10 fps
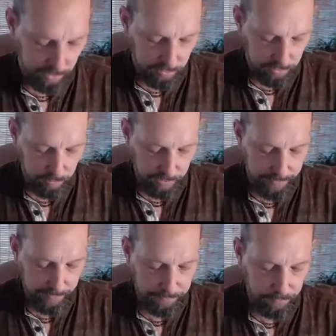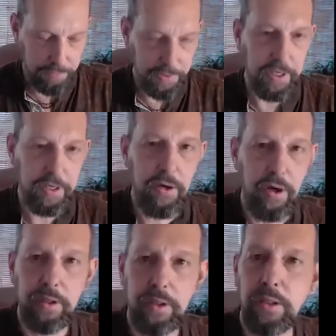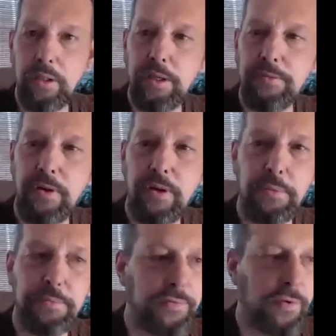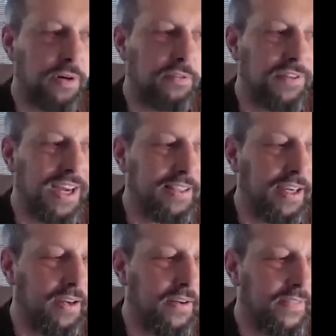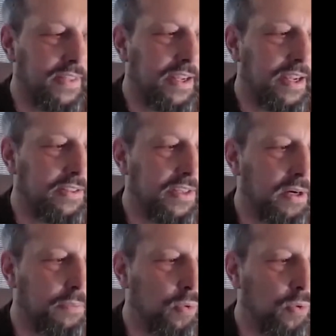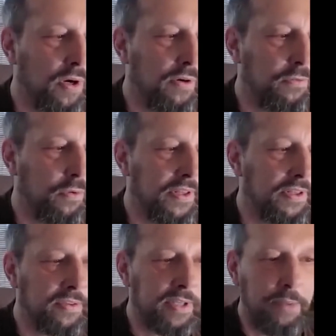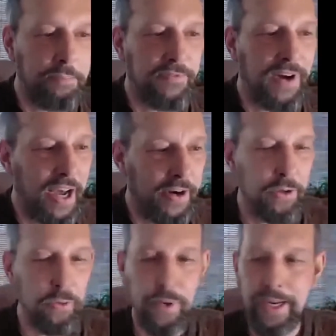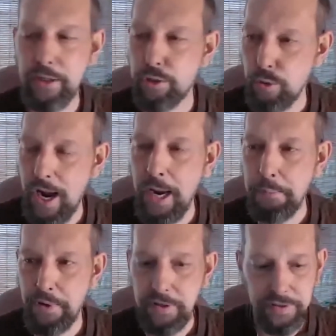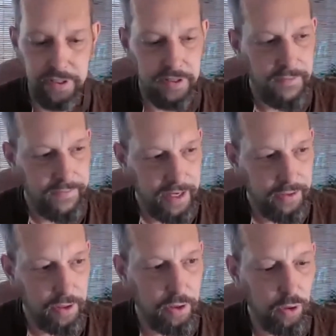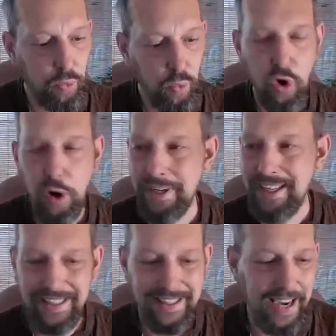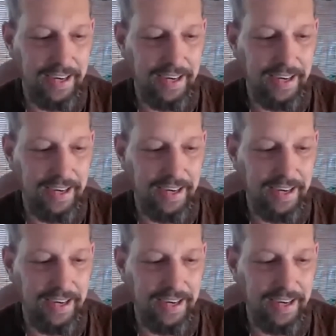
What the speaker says: So we have a formula called liver herbs for vata, and they're more for this type of underweight, dry person, a little warming and not